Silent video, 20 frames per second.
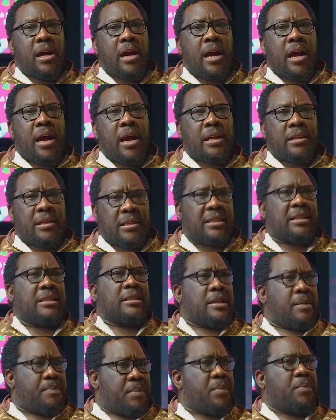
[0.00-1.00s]
This
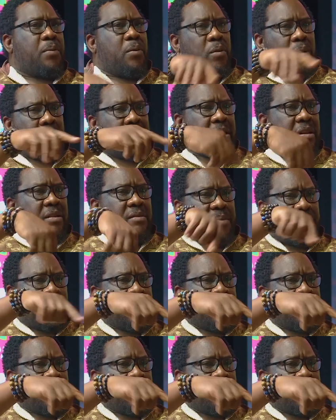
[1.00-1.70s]
is the people that have been